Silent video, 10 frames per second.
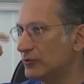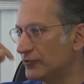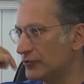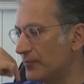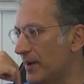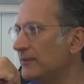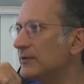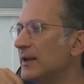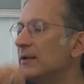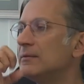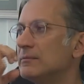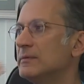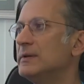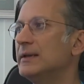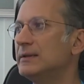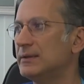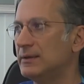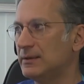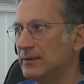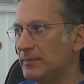go through the mouth and get
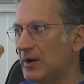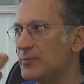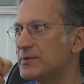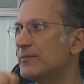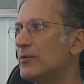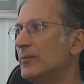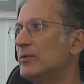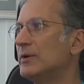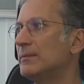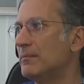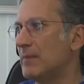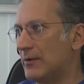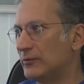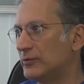the biopsy from the mouth.